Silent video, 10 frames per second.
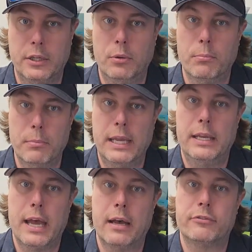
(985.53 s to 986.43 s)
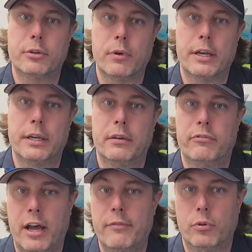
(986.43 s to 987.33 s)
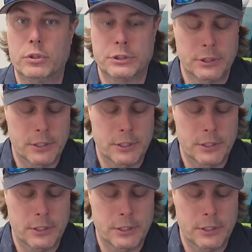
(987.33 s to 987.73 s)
you may have to run it at 5 volt.